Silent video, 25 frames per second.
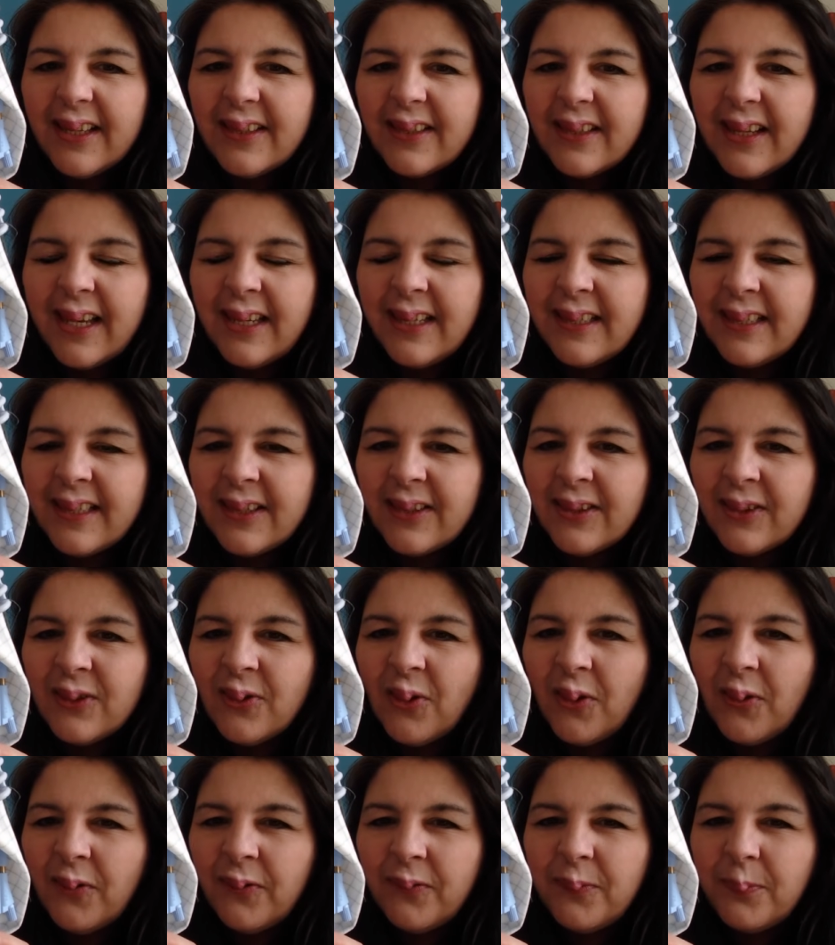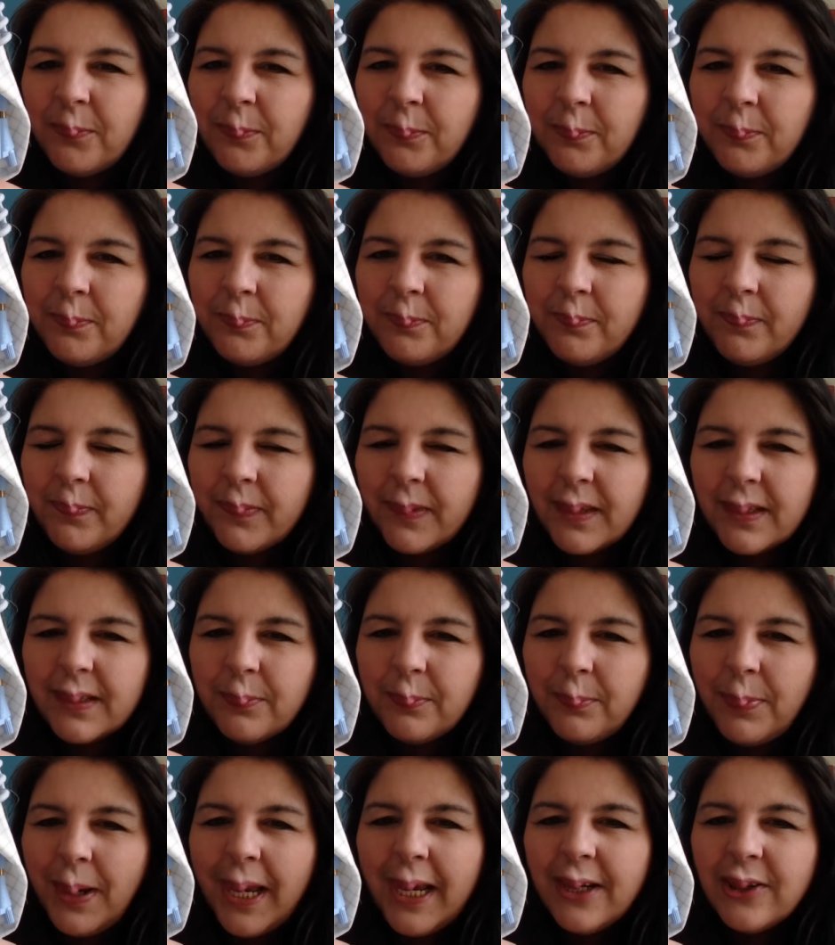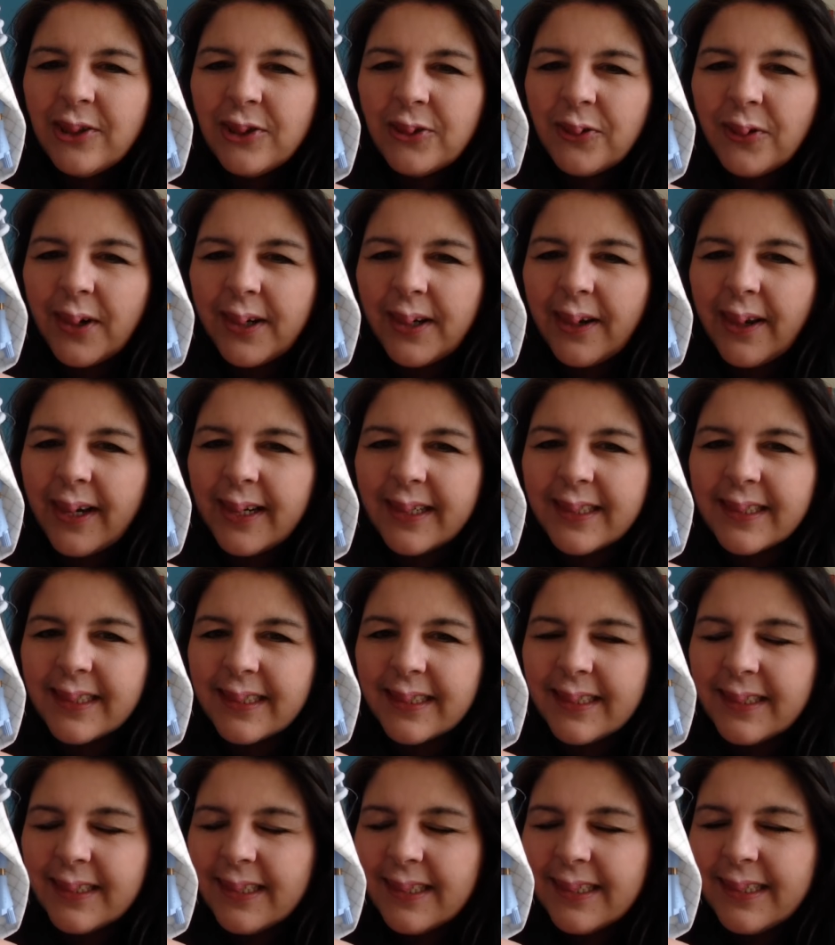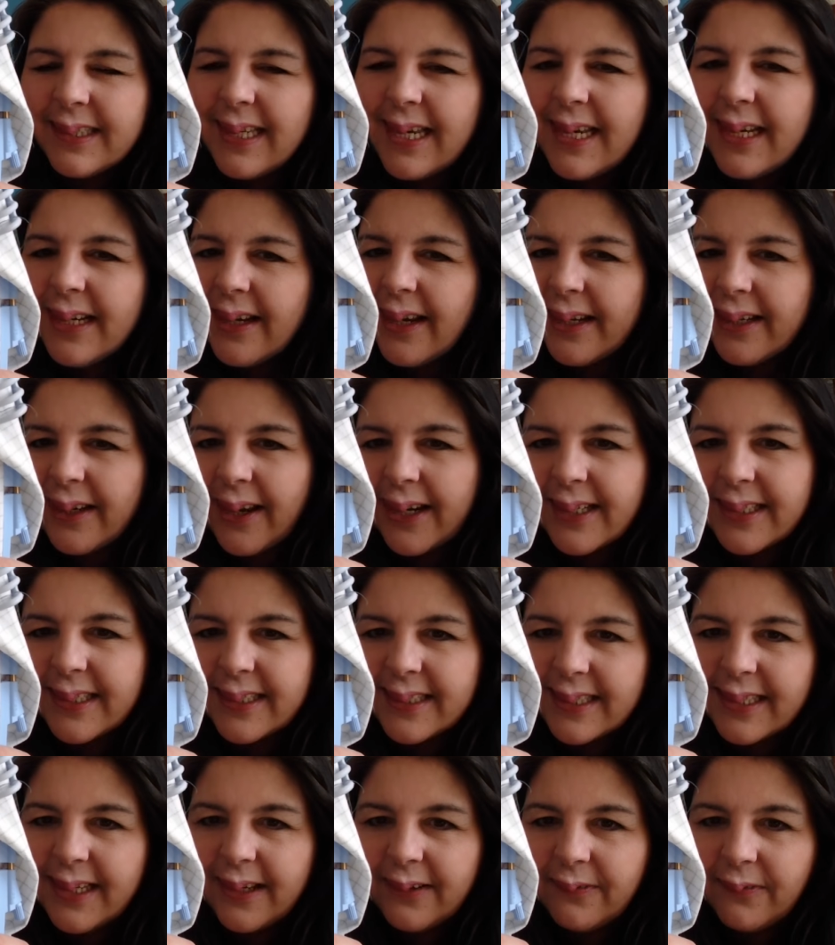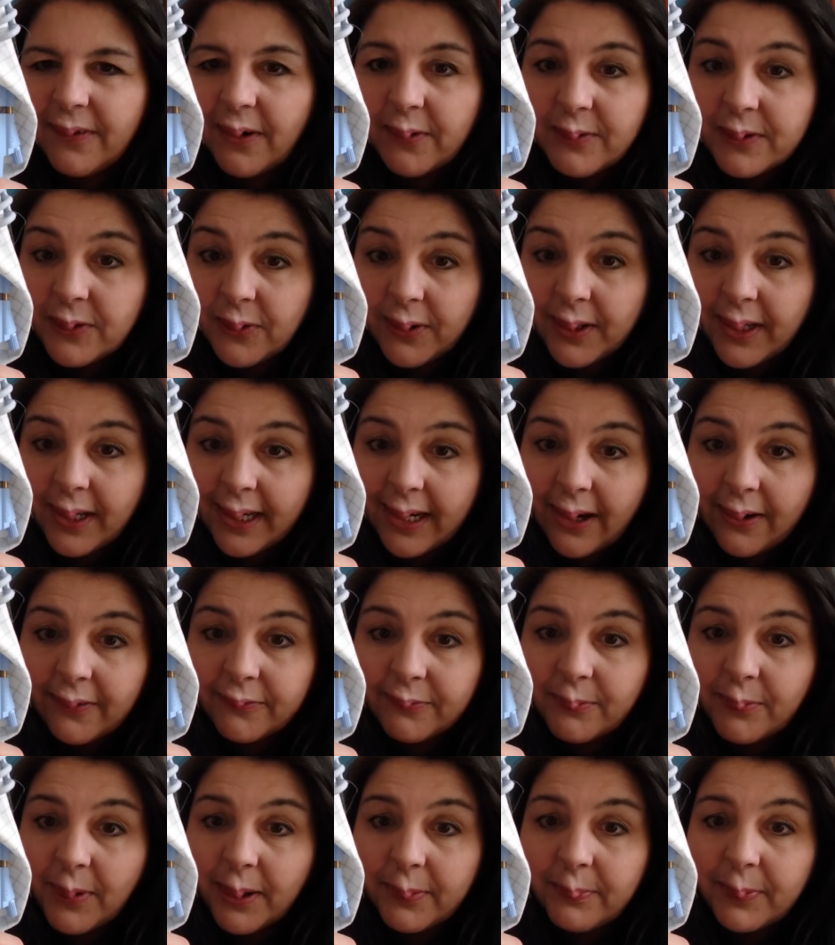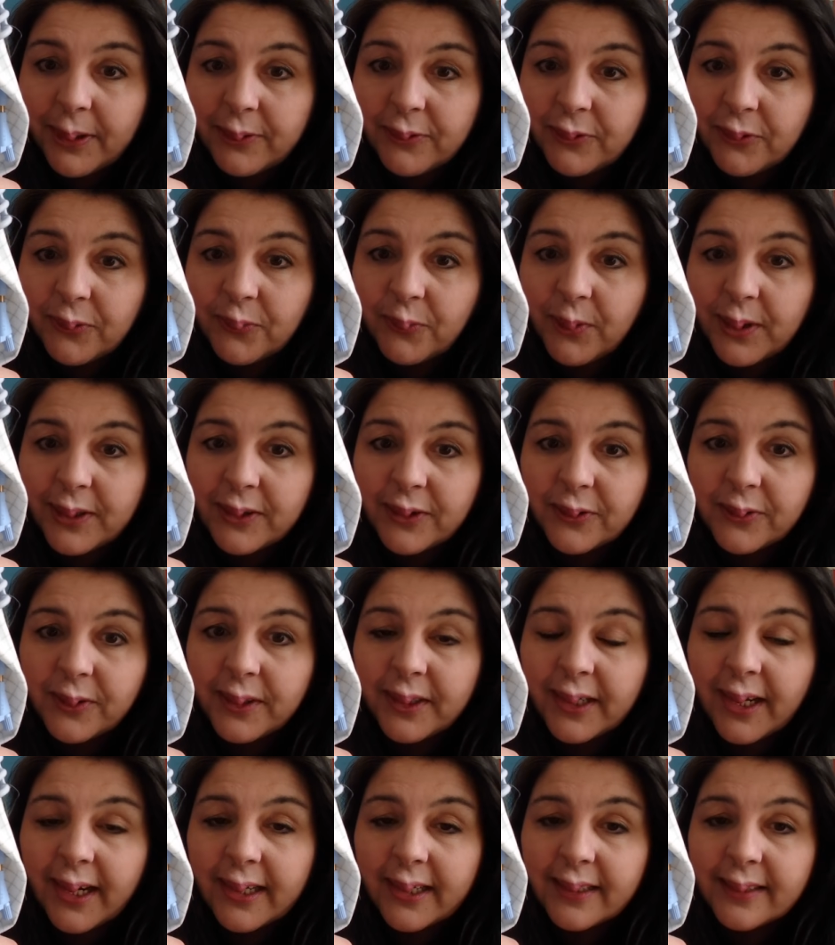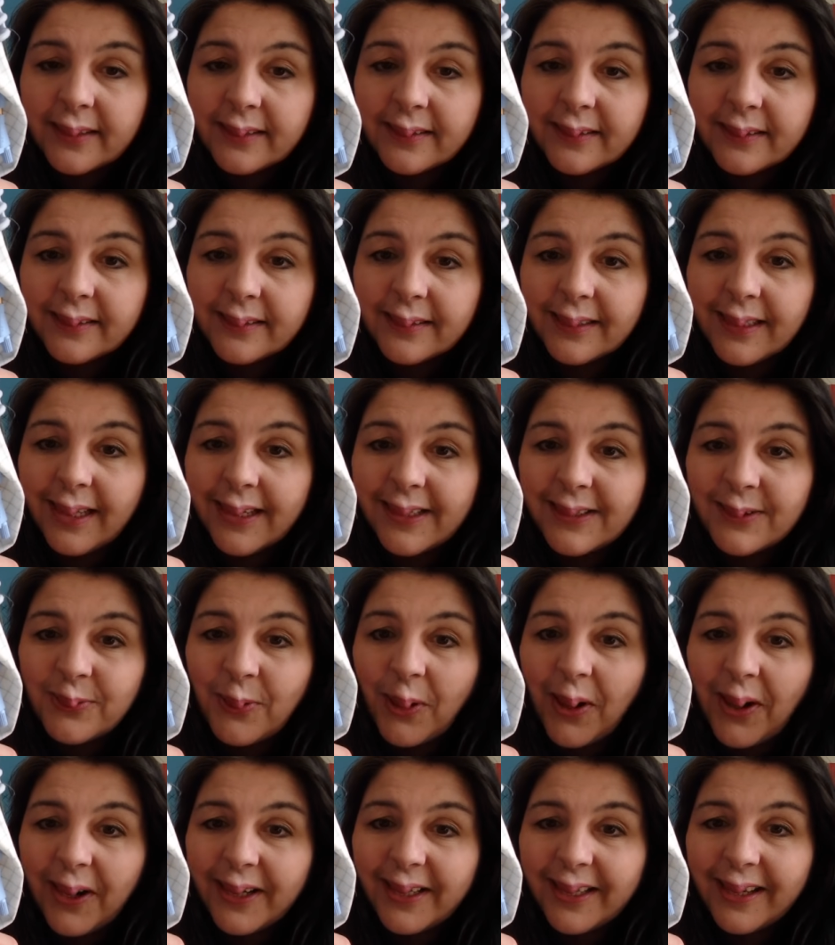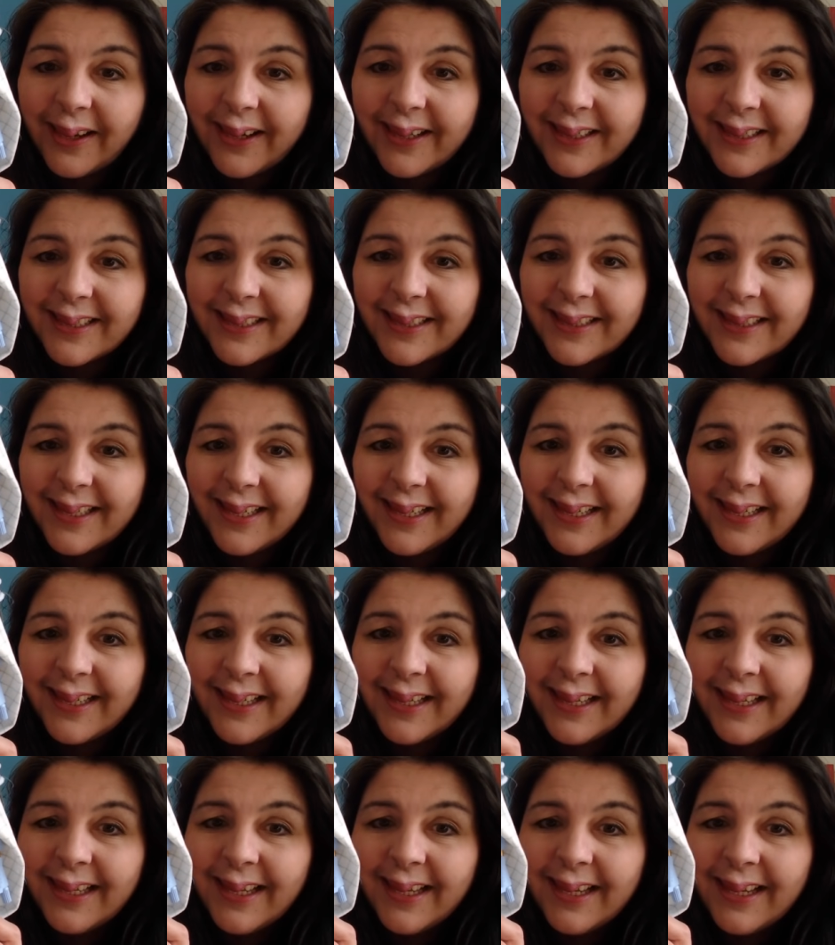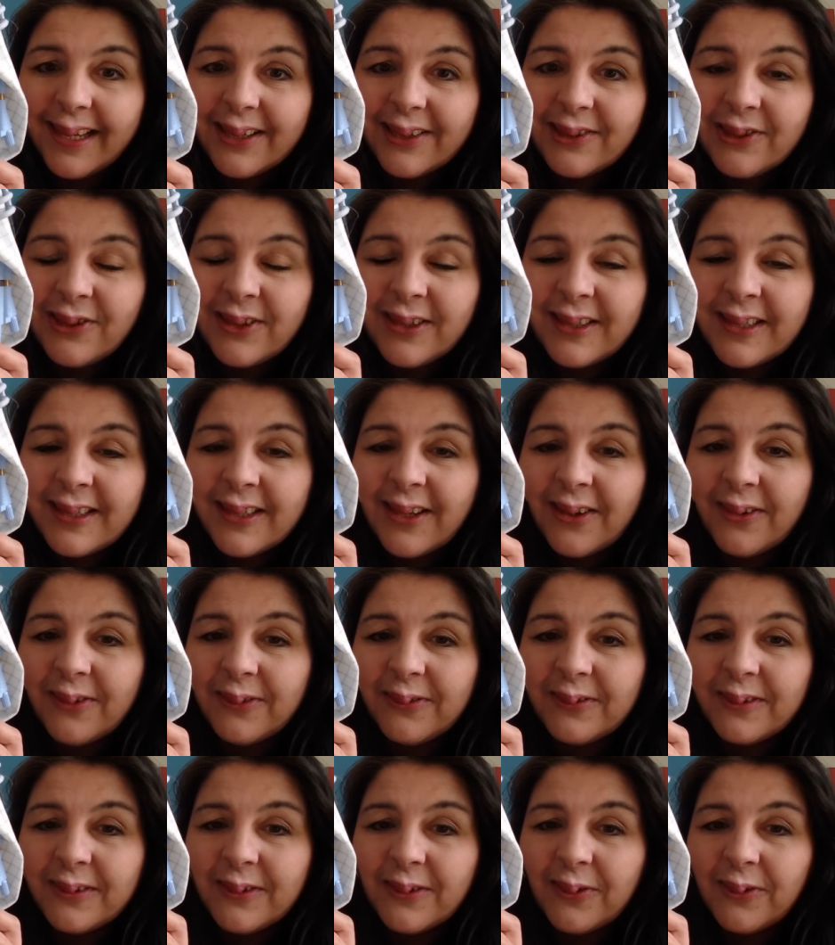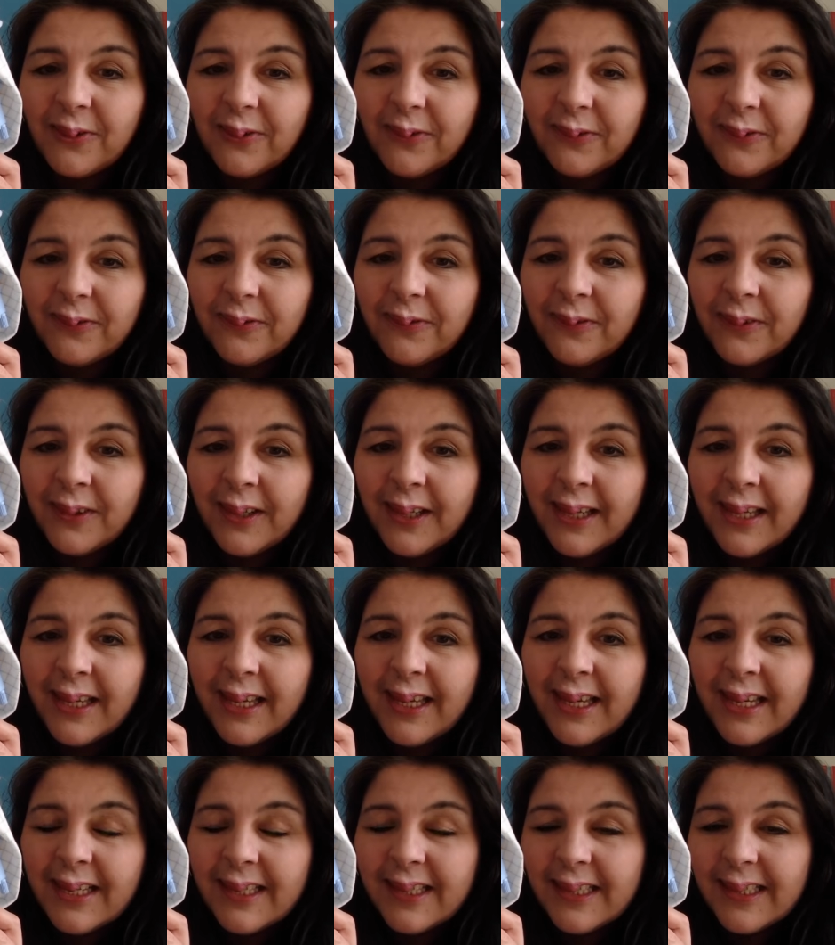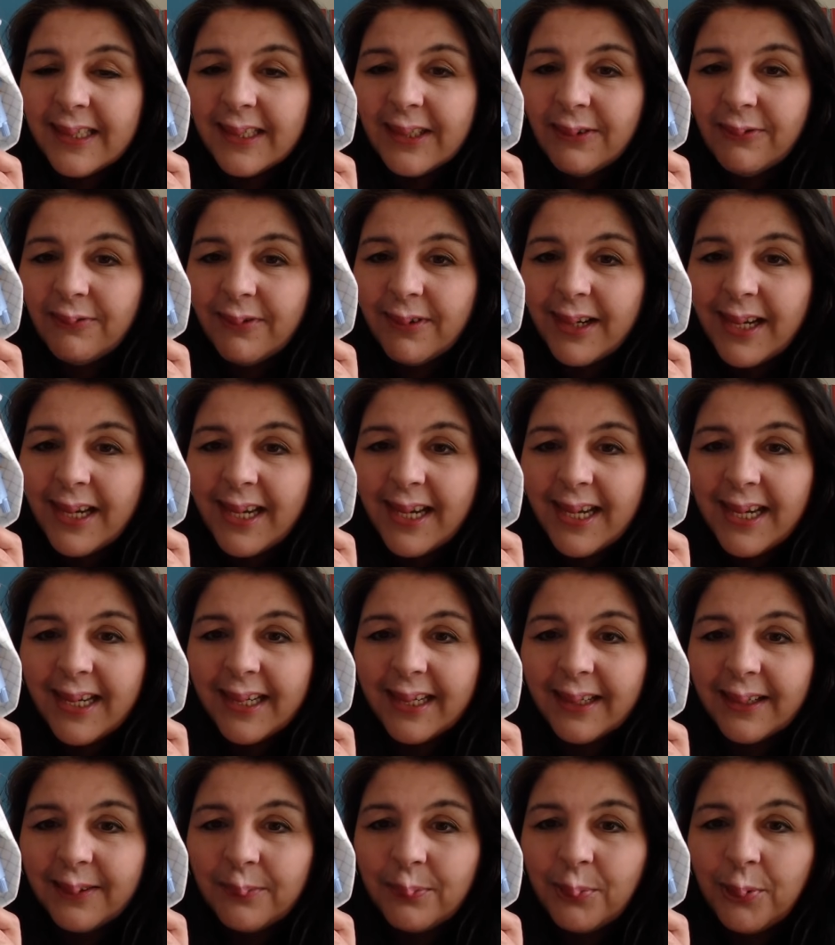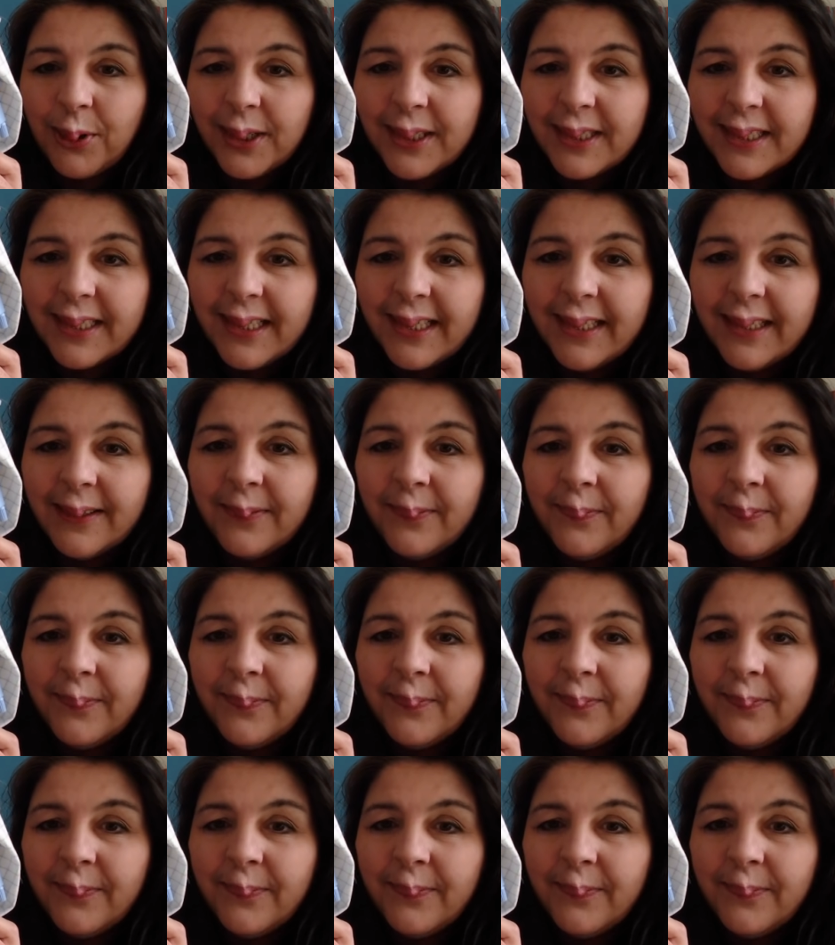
It's sort of picture it's the scene I'd like to see if I was looking out of my bedroom window at night. That's what I'd like to see. It's just so sort of serene and pretty.